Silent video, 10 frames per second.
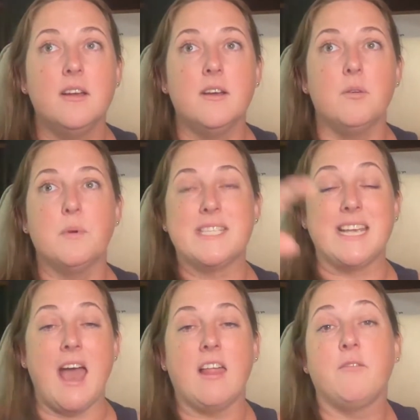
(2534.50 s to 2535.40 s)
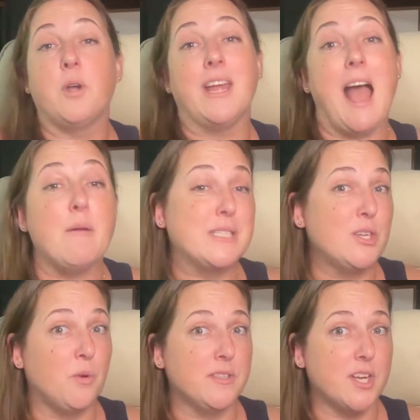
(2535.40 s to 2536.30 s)
was in California. I was in
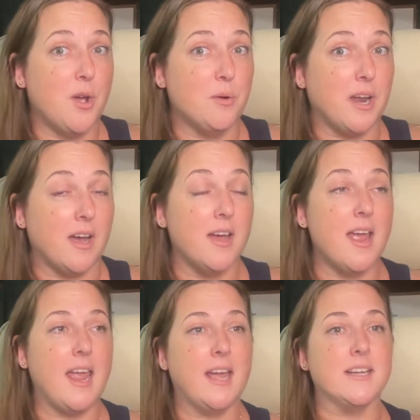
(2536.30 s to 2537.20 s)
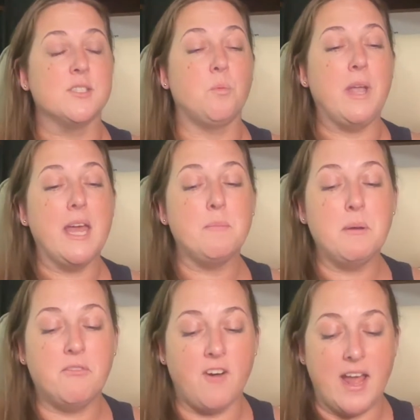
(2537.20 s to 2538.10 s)
North Dakota. And we had been
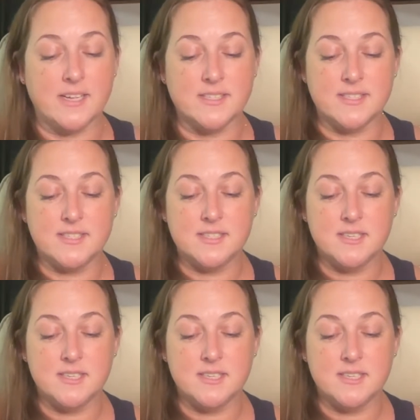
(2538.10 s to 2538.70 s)
friends